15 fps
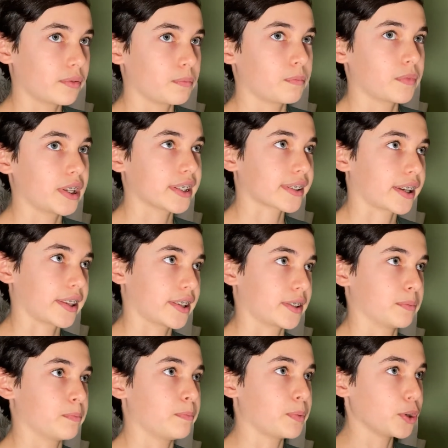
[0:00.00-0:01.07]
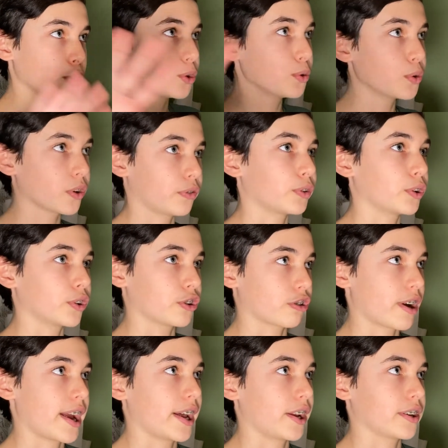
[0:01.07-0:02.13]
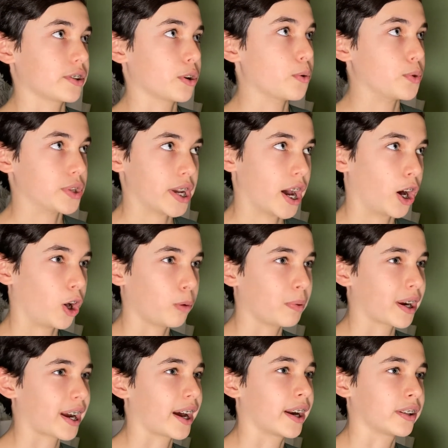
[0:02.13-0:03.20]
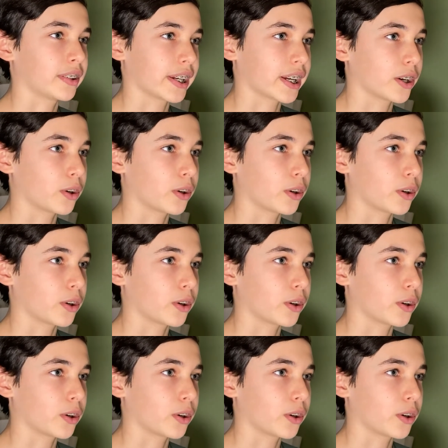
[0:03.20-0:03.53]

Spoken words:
it's like this beautiful grand hotel, but kind of like an